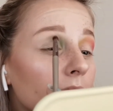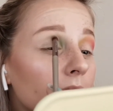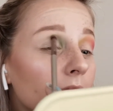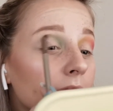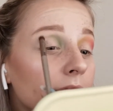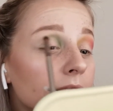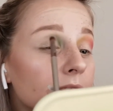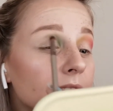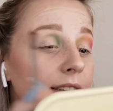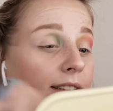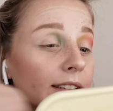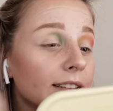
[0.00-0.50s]

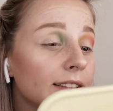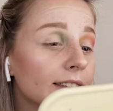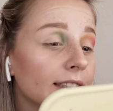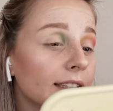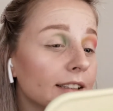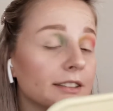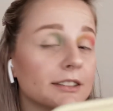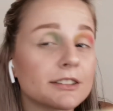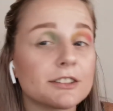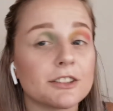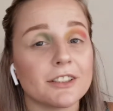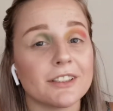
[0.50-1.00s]
Alright, so these
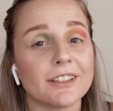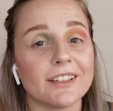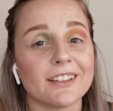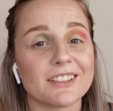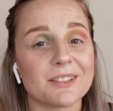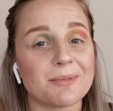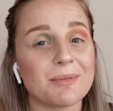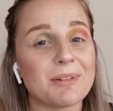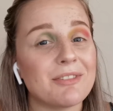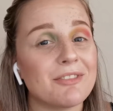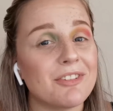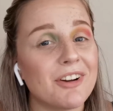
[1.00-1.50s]
colors are turning out
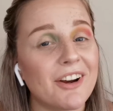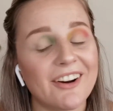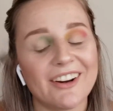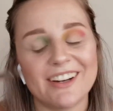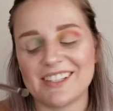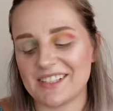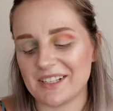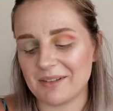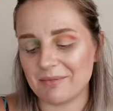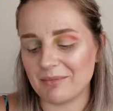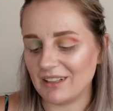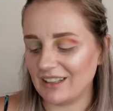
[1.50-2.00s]
to be very
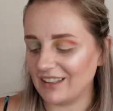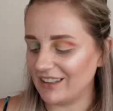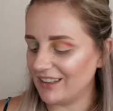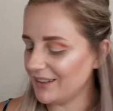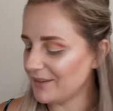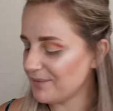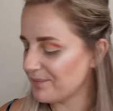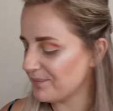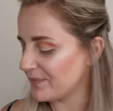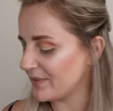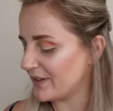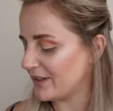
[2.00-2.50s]
similar.
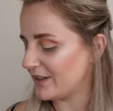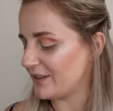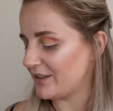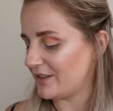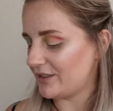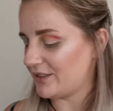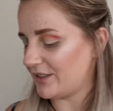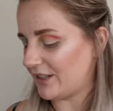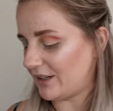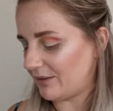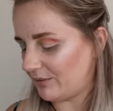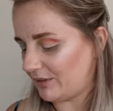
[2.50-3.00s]

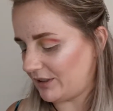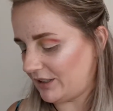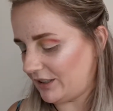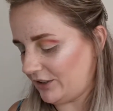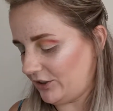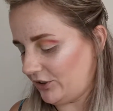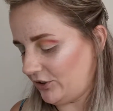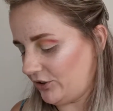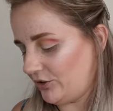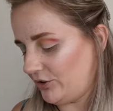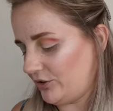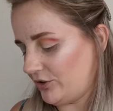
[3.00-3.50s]
So I'm going
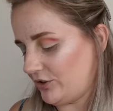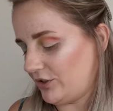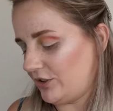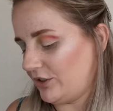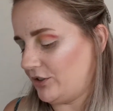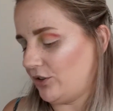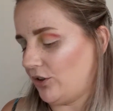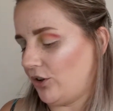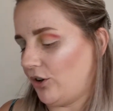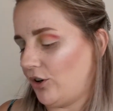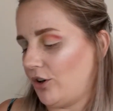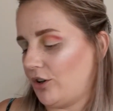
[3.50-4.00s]
to use the
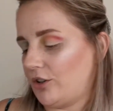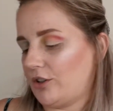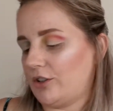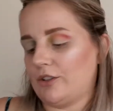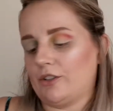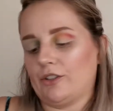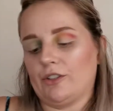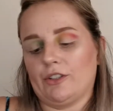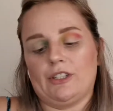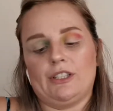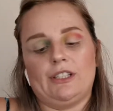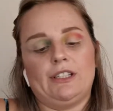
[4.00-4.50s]
darker
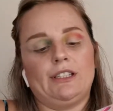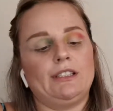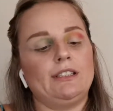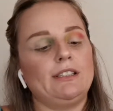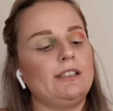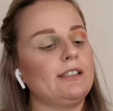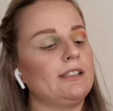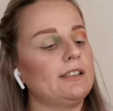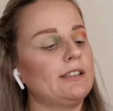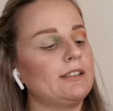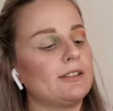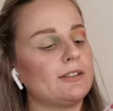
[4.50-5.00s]
green
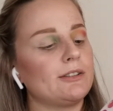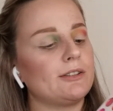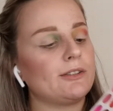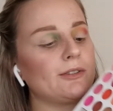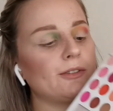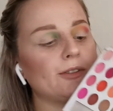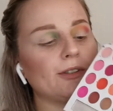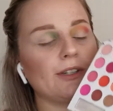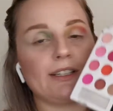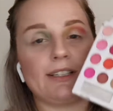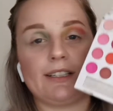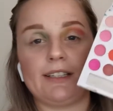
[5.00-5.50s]

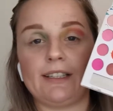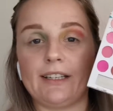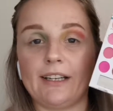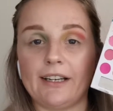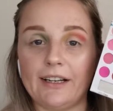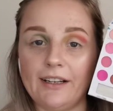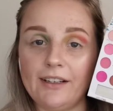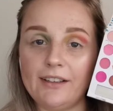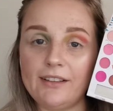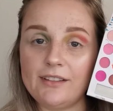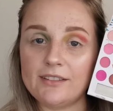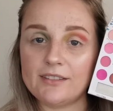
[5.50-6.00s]
right
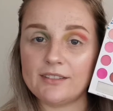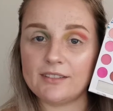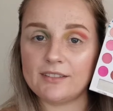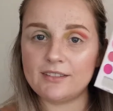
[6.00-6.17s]
here